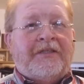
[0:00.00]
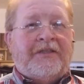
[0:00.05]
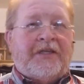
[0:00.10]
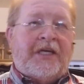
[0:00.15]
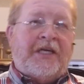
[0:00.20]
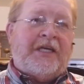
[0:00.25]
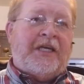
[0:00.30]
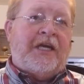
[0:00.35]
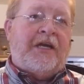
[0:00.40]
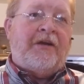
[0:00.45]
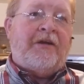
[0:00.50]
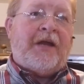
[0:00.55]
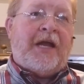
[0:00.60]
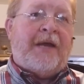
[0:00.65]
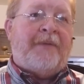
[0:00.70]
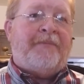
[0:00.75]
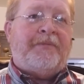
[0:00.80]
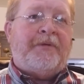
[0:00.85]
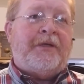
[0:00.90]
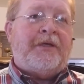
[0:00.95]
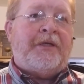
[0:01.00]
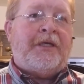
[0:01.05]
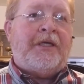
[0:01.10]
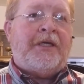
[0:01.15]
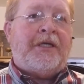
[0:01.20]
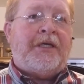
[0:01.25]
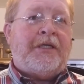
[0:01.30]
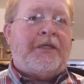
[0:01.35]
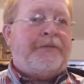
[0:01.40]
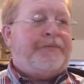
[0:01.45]
Take care.
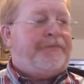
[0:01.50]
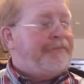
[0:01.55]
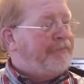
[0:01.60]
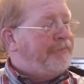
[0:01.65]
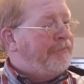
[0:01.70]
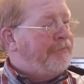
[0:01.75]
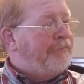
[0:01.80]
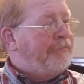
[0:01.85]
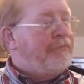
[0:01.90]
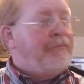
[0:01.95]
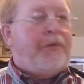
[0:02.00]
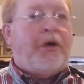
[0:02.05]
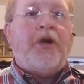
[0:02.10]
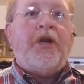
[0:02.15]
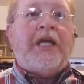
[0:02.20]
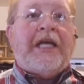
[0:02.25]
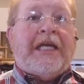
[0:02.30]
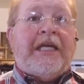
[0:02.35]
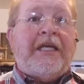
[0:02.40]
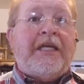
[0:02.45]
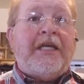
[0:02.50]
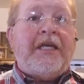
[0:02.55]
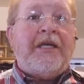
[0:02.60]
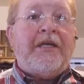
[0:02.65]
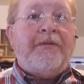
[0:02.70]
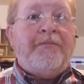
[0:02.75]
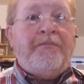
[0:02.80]
Happy Merlin.